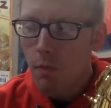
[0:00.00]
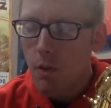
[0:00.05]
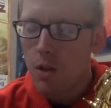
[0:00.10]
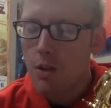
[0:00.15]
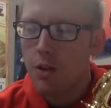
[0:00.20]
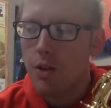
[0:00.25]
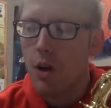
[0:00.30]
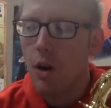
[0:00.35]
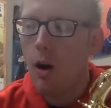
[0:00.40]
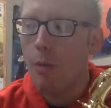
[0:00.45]

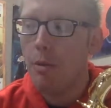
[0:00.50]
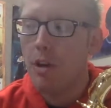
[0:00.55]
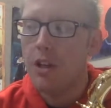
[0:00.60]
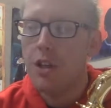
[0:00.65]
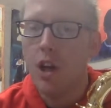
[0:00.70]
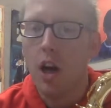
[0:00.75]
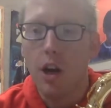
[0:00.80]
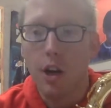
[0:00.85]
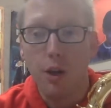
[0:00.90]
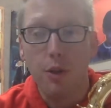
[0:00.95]
So I'm going
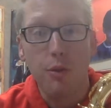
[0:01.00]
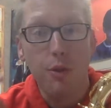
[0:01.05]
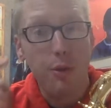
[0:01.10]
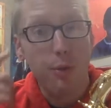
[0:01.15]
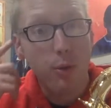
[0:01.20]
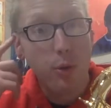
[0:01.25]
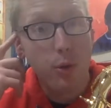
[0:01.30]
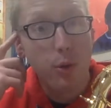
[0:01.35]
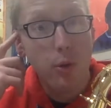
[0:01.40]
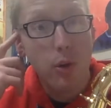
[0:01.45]
to talk you
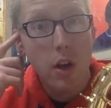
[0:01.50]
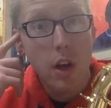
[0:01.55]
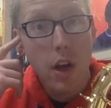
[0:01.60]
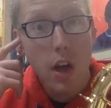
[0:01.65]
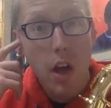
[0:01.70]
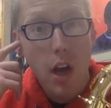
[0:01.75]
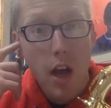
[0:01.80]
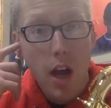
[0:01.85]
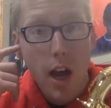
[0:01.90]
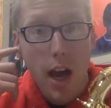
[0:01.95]
through
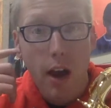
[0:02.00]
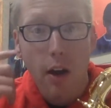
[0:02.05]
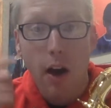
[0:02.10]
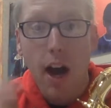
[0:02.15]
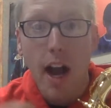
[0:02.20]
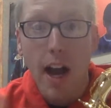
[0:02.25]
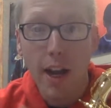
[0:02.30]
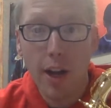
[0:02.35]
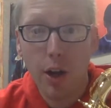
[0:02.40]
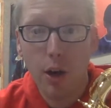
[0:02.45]
how
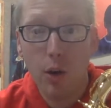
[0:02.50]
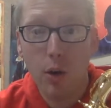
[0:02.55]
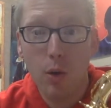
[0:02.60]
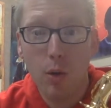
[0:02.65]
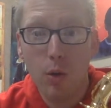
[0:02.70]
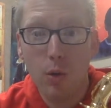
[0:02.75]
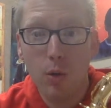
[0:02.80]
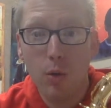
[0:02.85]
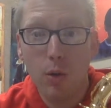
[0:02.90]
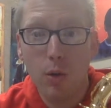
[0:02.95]
I
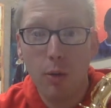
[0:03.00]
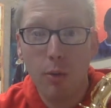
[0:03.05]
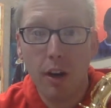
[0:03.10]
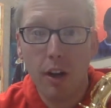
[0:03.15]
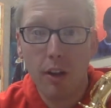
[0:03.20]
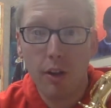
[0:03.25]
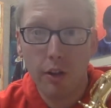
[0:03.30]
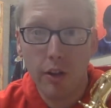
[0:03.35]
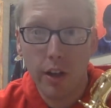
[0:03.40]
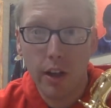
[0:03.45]
go
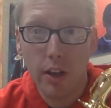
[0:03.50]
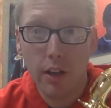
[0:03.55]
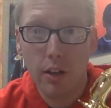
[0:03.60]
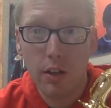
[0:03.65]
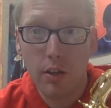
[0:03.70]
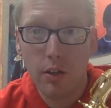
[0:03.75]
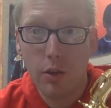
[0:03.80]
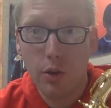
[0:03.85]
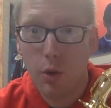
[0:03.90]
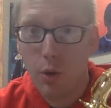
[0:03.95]
about
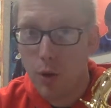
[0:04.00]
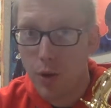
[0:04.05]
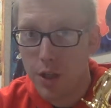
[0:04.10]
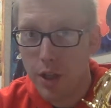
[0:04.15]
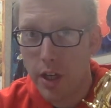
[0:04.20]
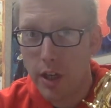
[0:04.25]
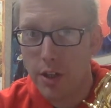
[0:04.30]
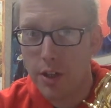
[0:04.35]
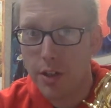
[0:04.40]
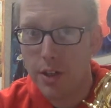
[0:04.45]
learning chord
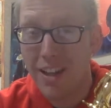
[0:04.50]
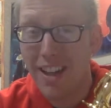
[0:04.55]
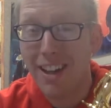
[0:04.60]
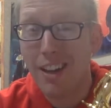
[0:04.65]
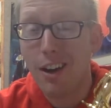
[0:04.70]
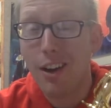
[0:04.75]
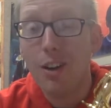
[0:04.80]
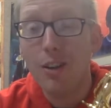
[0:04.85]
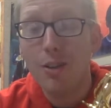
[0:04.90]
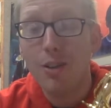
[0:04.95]
changes
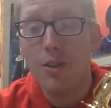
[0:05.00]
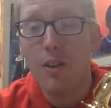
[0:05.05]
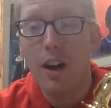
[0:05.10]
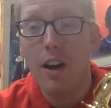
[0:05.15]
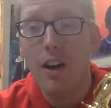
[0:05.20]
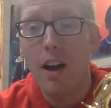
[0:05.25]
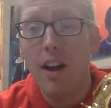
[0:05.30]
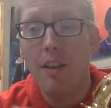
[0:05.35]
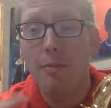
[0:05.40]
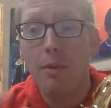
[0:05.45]
and also
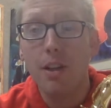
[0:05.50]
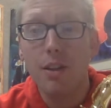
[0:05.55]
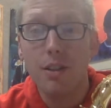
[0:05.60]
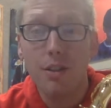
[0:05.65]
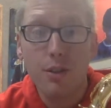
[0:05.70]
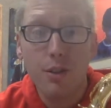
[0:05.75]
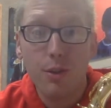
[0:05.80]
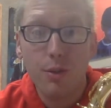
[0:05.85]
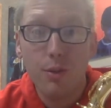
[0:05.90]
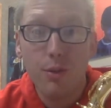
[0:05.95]
how I have my
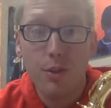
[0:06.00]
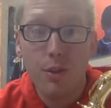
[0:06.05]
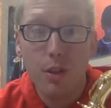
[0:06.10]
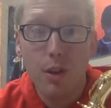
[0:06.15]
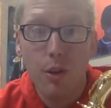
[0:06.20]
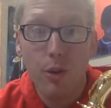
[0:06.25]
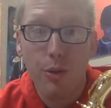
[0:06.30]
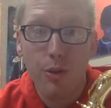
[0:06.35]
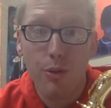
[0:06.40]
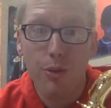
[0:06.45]
students
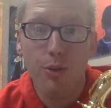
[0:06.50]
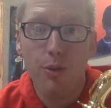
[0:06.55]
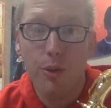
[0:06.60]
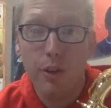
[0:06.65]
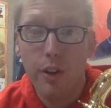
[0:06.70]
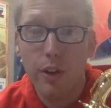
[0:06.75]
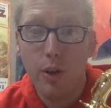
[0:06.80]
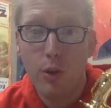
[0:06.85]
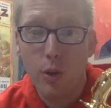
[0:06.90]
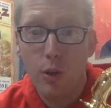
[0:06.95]
go through
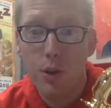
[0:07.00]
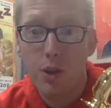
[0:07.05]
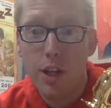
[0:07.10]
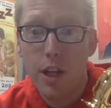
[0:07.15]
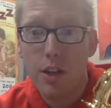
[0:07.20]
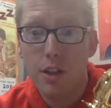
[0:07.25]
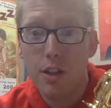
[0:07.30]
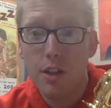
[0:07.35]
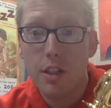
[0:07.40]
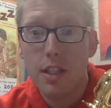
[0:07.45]
learning chord
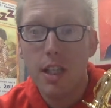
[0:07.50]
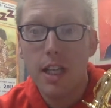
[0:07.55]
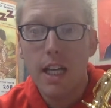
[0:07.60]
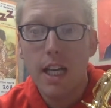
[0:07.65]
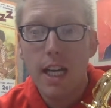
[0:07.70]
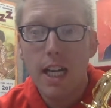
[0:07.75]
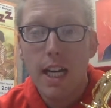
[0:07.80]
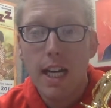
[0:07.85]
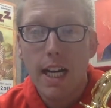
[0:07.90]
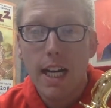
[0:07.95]
changes.
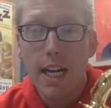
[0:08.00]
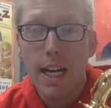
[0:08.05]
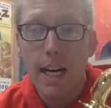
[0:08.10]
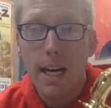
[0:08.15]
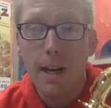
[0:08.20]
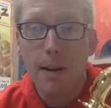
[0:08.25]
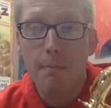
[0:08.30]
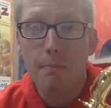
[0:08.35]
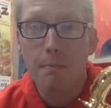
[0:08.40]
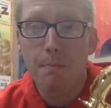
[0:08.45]

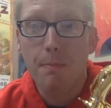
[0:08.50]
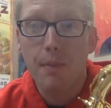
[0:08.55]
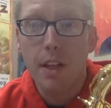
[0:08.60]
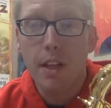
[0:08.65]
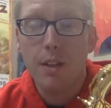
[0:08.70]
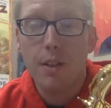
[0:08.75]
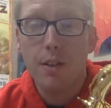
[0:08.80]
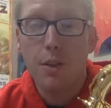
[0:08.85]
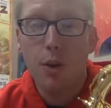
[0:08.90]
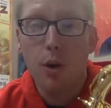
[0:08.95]
And
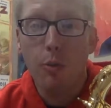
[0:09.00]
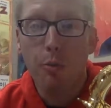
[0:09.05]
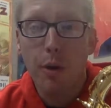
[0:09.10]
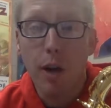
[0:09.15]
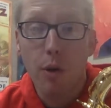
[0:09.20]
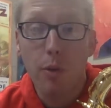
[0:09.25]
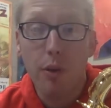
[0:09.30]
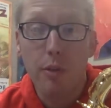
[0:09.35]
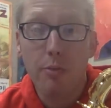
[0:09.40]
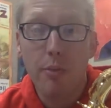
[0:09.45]
so
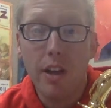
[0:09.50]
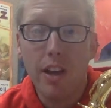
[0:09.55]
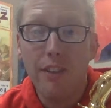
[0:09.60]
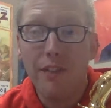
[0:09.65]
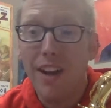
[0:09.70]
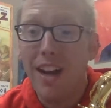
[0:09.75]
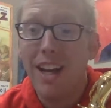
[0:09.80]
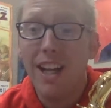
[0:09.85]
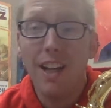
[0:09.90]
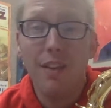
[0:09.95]
bear with me. If
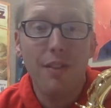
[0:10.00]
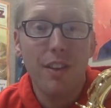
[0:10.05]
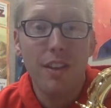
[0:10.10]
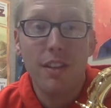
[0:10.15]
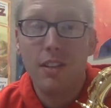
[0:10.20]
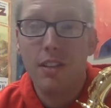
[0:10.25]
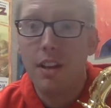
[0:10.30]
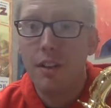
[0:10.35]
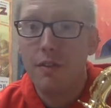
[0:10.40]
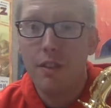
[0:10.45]
any of this
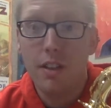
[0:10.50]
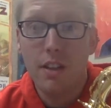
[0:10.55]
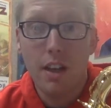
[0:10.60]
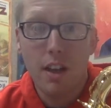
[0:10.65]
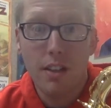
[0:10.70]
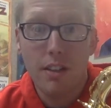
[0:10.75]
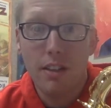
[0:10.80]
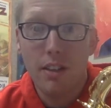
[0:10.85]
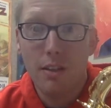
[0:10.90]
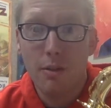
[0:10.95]
stuff
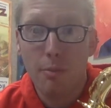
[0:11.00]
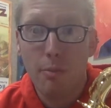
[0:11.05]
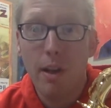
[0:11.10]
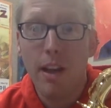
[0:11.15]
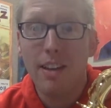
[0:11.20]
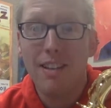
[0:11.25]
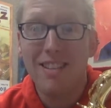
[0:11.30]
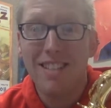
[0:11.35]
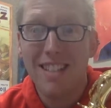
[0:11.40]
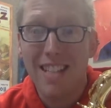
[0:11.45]
doesn't
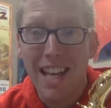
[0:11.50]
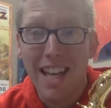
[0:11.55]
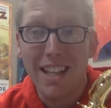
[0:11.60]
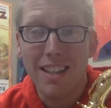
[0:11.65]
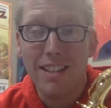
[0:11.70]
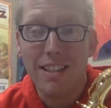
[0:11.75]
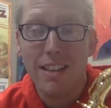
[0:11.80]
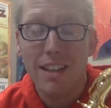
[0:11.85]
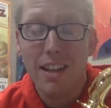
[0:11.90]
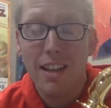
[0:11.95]
make
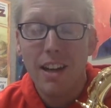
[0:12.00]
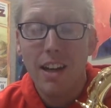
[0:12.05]
sense,